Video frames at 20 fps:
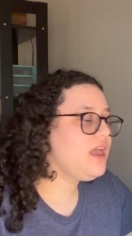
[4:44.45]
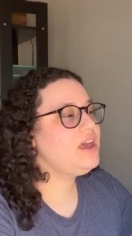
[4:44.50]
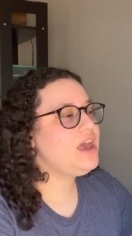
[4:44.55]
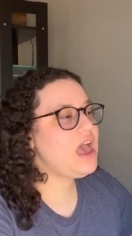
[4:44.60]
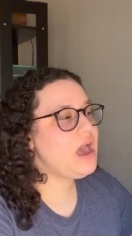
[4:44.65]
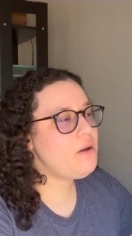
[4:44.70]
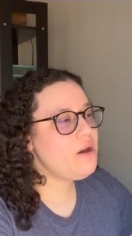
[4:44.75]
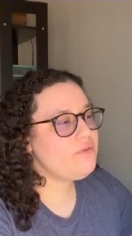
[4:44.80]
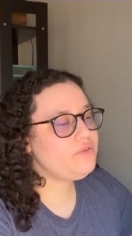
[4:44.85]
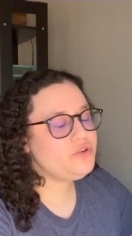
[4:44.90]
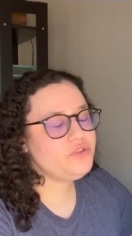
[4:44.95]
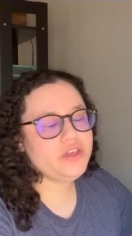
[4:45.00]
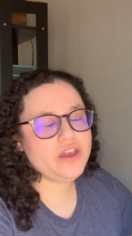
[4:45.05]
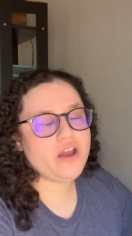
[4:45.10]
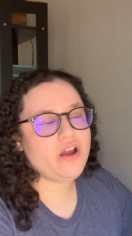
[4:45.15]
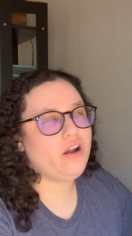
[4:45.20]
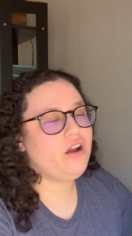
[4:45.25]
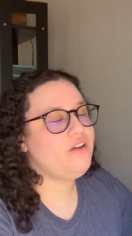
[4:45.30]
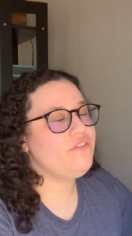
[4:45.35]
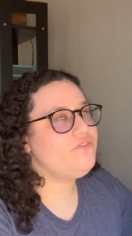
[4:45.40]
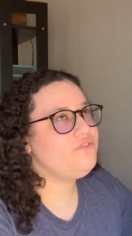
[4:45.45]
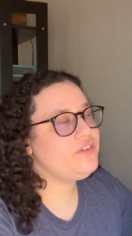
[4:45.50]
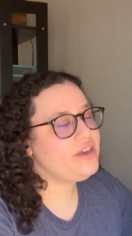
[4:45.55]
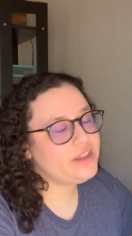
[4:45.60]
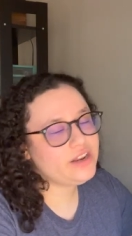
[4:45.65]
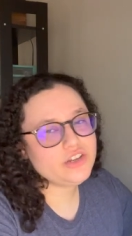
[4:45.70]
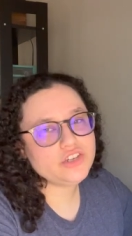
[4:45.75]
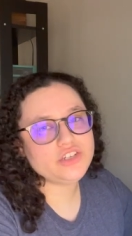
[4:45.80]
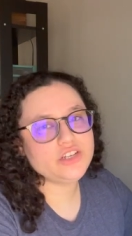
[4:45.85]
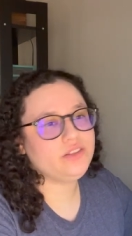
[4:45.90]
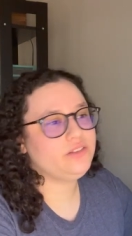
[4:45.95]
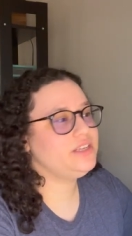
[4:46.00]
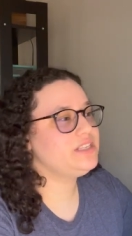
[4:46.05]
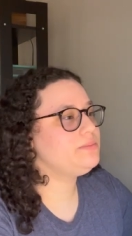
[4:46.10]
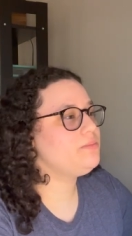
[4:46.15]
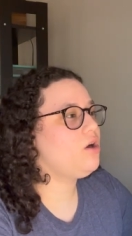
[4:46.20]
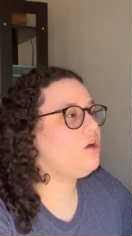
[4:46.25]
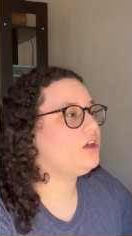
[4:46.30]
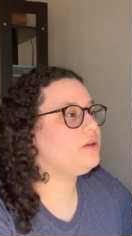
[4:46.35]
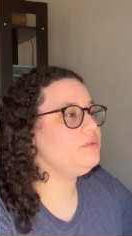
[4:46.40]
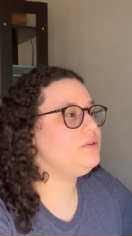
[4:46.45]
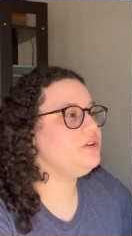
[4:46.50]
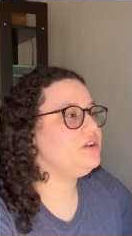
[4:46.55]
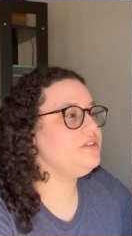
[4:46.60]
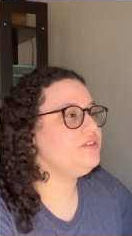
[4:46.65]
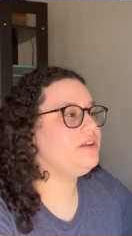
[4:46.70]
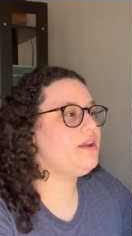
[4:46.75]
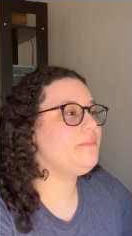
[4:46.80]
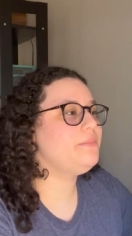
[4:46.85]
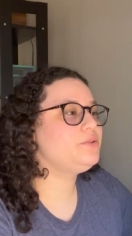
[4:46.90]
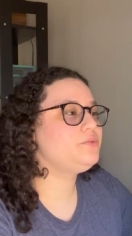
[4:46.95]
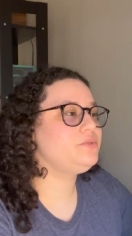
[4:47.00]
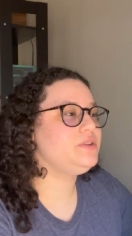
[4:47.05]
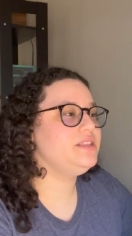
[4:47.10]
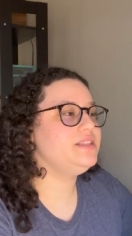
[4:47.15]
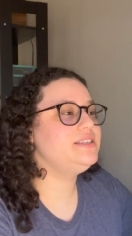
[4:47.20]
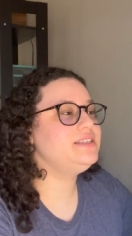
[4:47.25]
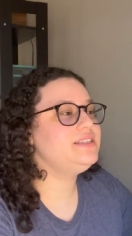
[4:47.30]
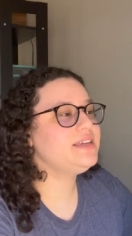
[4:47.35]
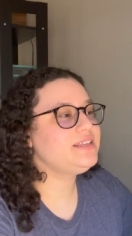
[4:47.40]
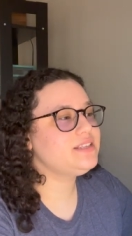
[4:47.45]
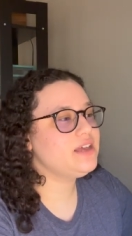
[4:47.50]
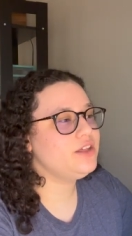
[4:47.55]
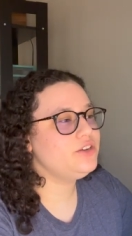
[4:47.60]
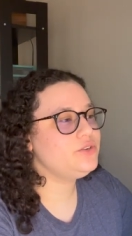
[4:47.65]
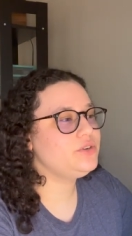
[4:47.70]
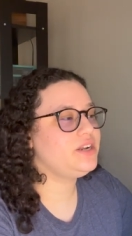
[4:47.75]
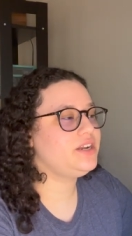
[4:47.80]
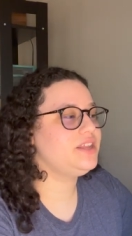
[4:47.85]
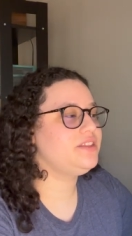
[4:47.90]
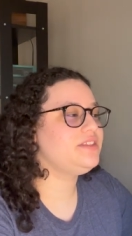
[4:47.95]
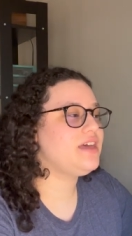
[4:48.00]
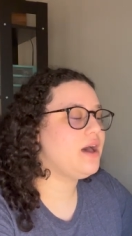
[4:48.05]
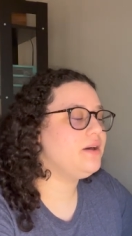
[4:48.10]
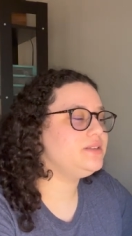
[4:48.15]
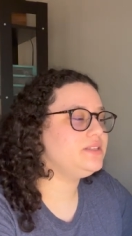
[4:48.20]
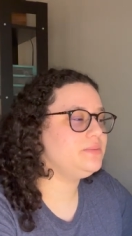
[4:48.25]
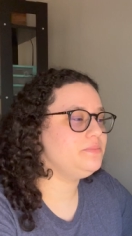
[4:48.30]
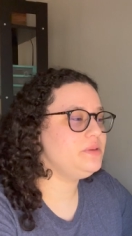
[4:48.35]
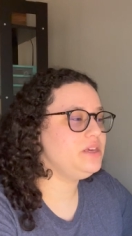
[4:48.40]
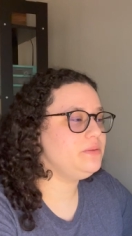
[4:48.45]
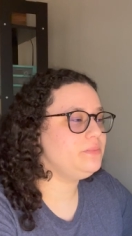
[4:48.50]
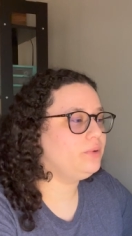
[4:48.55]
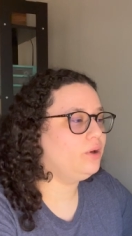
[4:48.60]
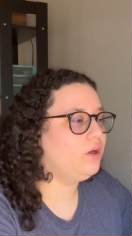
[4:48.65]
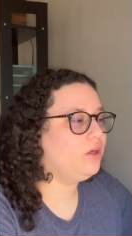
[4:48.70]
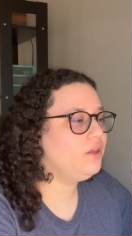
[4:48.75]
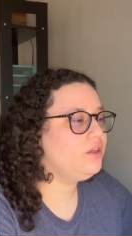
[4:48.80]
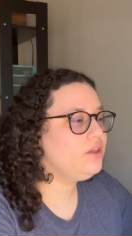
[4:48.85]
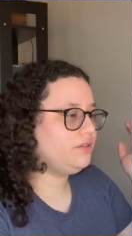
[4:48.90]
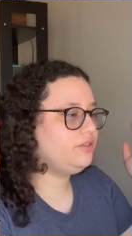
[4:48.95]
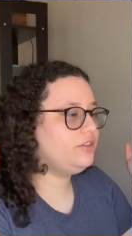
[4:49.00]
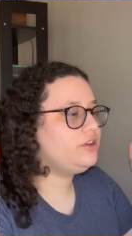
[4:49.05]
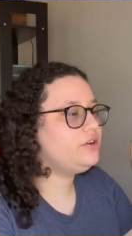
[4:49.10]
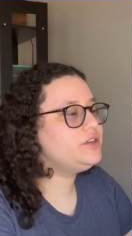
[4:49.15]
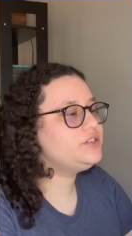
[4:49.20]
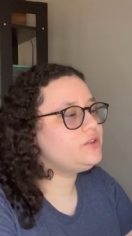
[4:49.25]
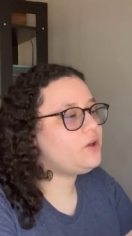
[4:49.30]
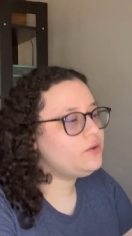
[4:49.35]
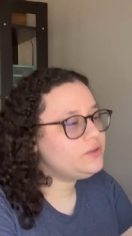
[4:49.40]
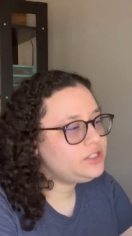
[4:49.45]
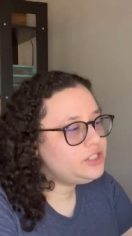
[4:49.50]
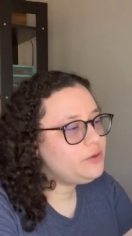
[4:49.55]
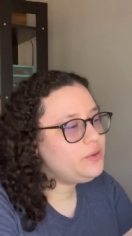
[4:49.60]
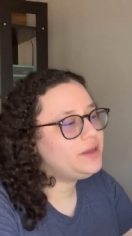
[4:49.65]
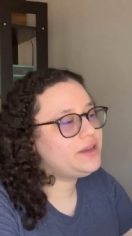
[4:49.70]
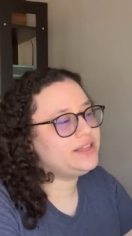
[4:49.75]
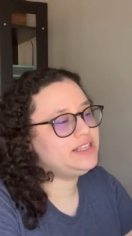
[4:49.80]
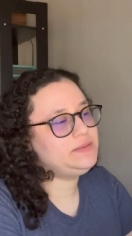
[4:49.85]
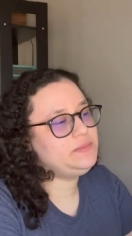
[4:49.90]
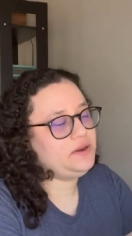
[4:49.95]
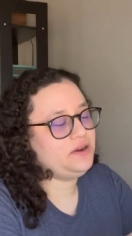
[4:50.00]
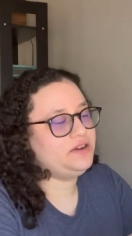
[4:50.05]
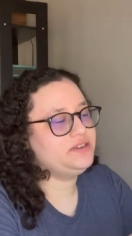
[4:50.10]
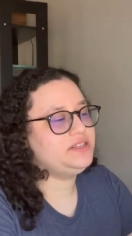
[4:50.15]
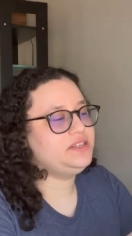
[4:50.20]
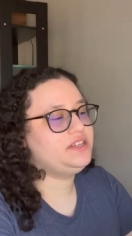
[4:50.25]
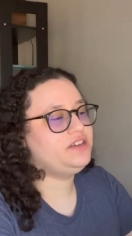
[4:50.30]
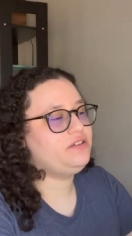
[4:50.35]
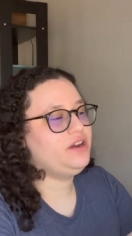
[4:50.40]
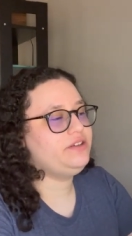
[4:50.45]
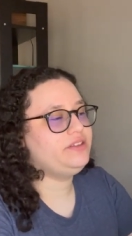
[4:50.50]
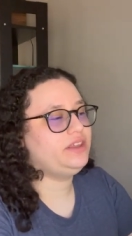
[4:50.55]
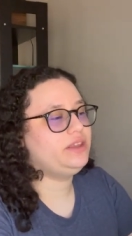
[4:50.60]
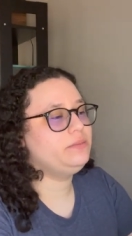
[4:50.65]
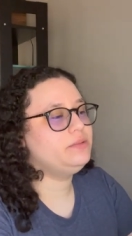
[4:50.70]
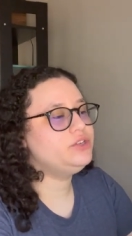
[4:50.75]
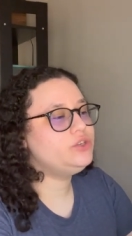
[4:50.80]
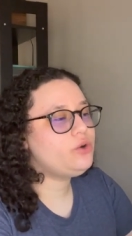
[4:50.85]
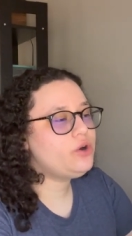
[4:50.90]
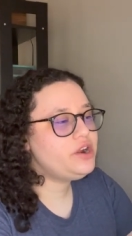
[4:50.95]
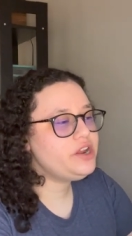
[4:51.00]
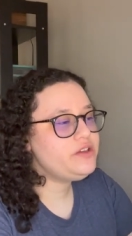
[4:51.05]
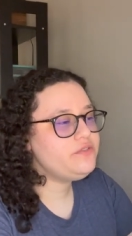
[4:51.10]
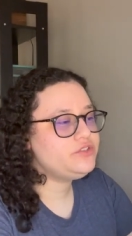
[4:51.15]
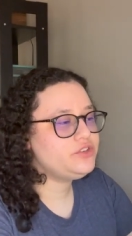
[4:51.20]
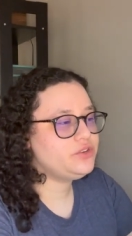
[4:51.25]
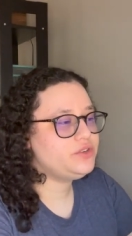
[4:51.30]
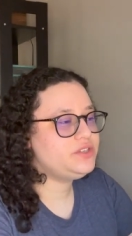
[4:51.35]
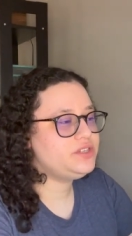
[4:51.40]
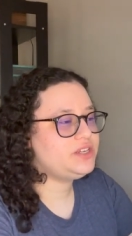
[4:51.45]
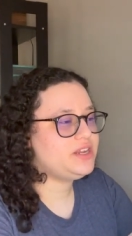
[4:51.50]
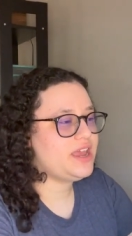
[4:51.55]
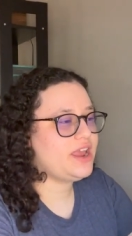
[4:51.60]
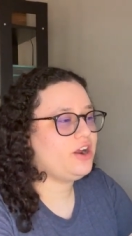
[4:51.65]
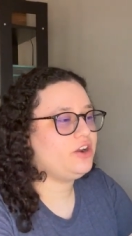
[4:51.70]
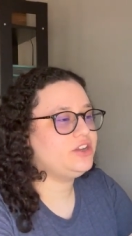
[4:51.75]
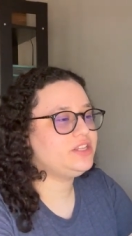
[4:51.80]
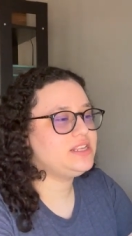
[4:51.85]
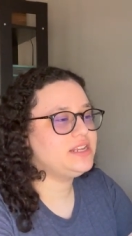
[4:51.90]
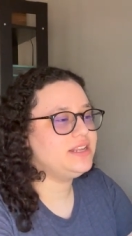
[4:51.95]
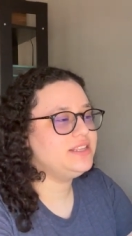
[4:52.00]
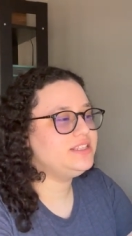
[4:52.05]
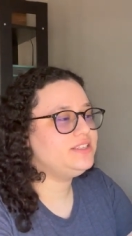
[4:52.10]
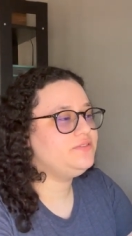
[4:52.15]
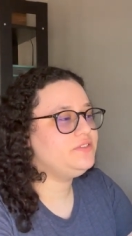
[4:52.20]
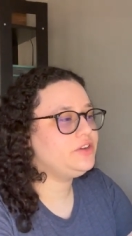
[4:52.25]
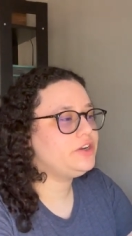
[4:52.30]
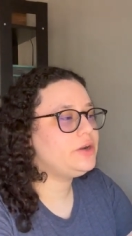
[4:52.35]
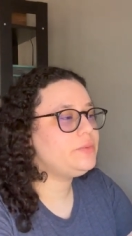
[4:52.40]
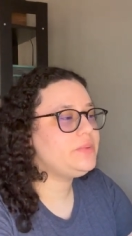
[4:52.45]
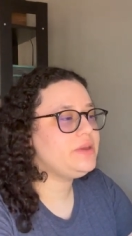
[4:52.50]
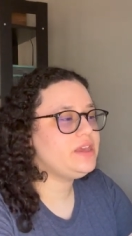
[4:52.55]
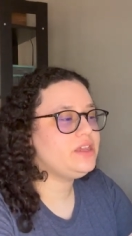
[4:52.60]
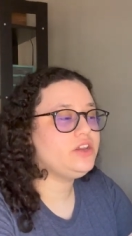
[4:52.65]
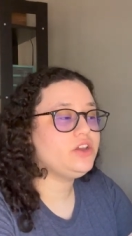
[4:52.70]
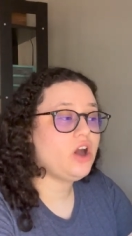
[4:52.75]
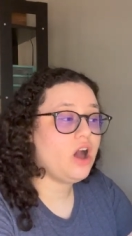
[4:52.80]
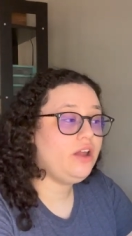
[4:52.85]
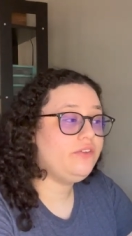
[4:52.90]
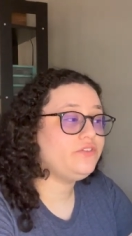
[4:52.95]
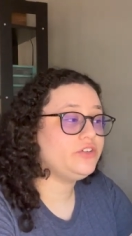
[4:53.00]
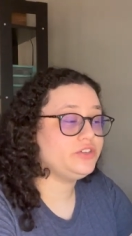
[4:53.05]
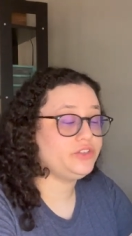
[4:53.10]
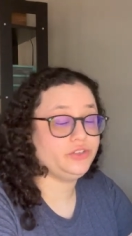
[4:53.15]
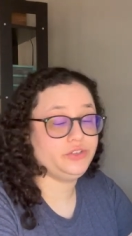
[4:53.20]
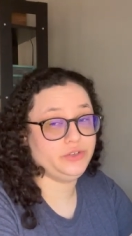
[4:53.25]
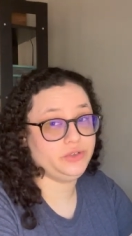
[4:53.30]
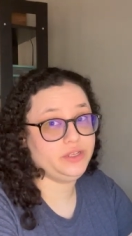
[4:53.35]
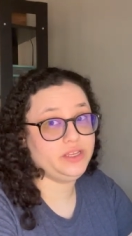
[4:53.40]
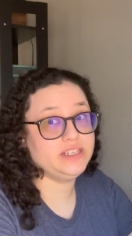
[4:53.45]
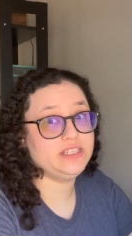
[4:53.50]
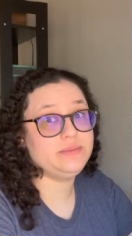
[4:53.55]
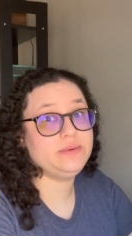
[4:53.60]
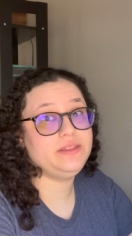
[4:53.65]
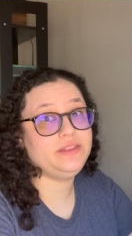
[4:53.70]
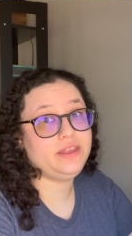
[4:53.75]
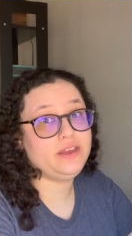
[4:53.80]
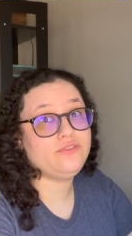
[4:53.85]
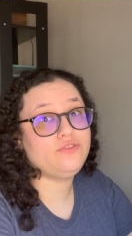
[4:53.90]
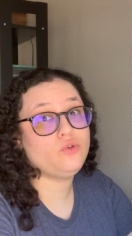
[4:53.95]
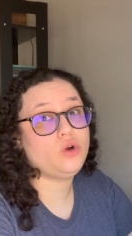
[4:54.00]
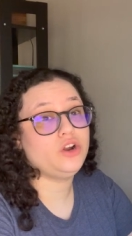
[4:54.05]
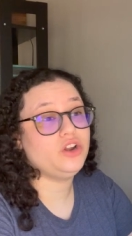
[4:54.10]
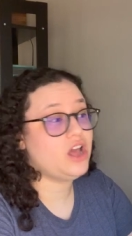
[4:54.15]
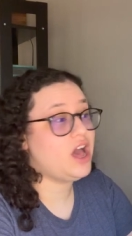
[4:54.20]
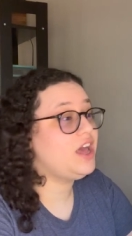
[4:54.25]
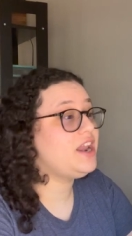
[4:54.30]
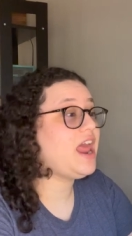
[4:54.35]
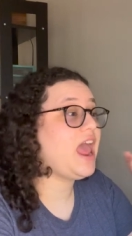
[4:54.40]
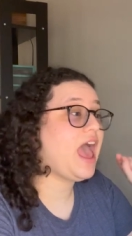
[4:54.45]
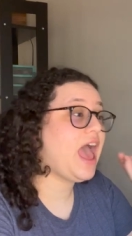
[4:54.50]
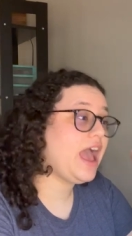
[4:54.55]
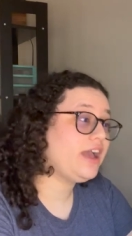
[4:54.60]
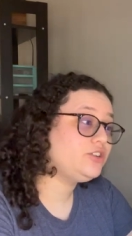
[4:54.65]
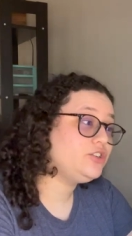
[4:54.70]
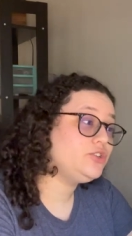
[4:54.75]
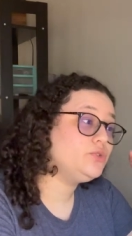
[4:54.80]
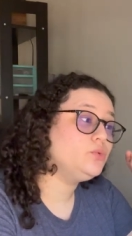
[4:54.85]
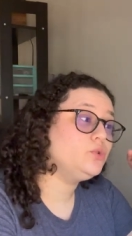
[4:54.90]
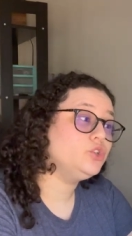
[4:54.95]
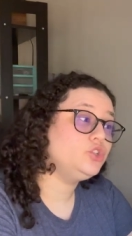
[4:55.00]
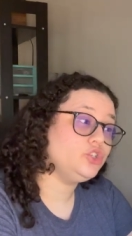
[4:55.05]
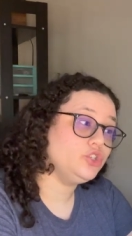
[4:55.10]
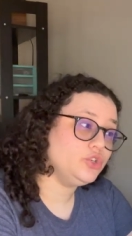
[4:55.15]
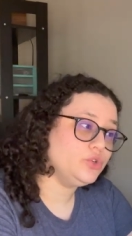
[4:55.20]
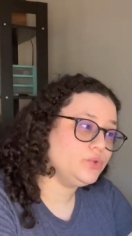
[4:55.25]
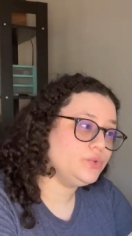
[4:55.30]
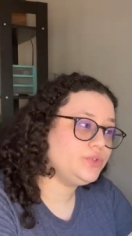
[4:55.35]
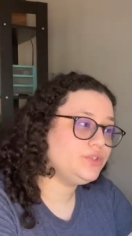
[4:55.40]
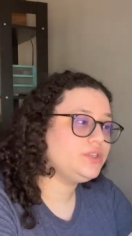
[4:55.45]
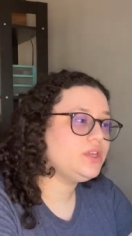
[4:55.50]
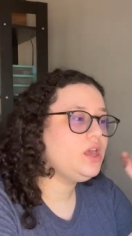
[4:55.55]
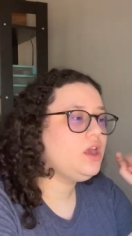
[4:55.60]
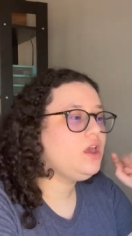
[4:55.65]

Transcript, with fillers: However, they are a vanishingly small community that numbers between 600 and 1,000 people. There is also a conspiracy theory that the majority of Jews today are descendants of European converts to Judaism and therefore not actual Jews.